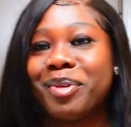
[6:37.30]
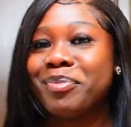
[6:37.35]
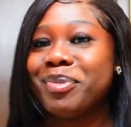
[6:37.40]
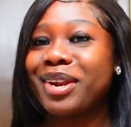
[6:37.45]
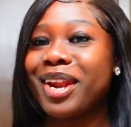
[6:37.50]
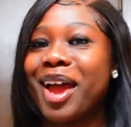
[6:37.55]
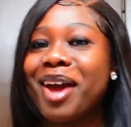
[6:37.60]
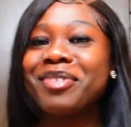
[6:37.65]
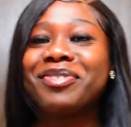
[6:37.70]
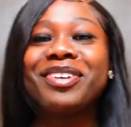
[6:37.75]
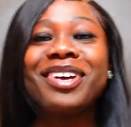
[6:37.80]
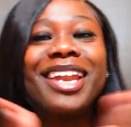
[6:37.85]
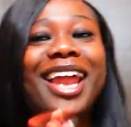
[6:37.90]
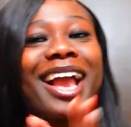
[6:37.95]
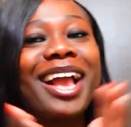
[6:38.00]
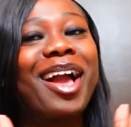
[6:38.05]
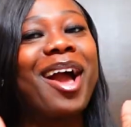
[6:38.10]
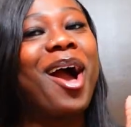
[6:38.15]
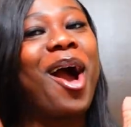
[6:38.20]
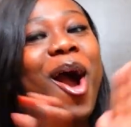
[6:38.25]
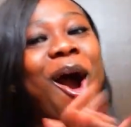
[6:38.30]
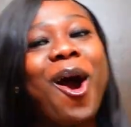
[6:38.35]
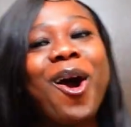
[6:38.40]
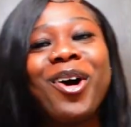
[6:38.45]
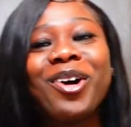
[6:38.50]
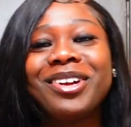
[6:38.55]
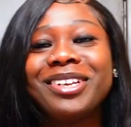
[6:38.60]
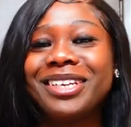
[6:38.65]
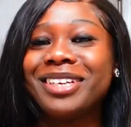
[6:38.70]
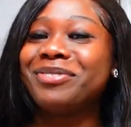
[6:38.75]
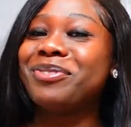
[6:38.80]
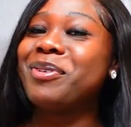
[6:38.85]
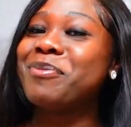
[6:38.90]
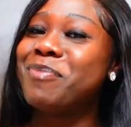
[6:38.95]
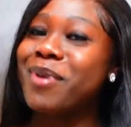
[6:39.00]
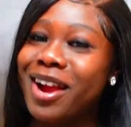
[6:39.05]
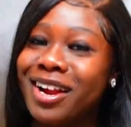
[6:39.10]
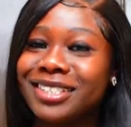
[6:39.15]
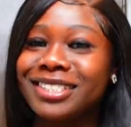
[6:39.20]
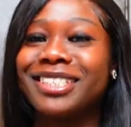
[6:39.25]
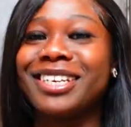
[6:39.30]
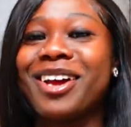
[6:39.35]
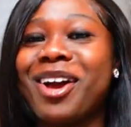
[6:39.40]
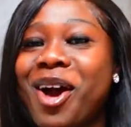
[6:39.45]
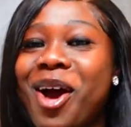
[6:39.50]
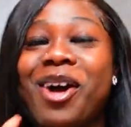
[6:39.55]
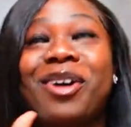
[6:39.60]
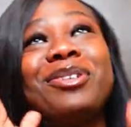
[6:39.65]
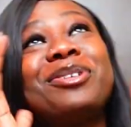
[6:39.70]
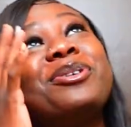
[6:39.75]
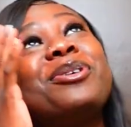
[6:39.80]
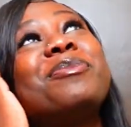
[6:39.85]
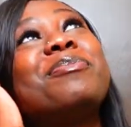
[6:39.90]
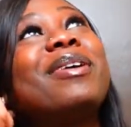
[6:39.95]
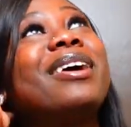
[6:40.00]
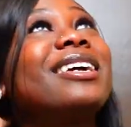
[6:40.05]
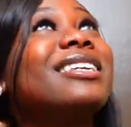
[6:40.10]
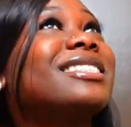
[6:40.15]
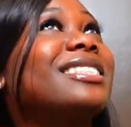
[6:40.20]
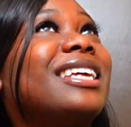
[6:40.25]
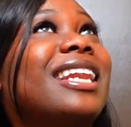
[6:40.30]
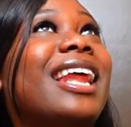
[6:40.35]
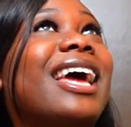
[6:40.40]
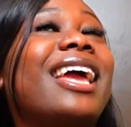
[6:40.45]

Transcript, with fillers: But I feel like a whole different person, a whole new person.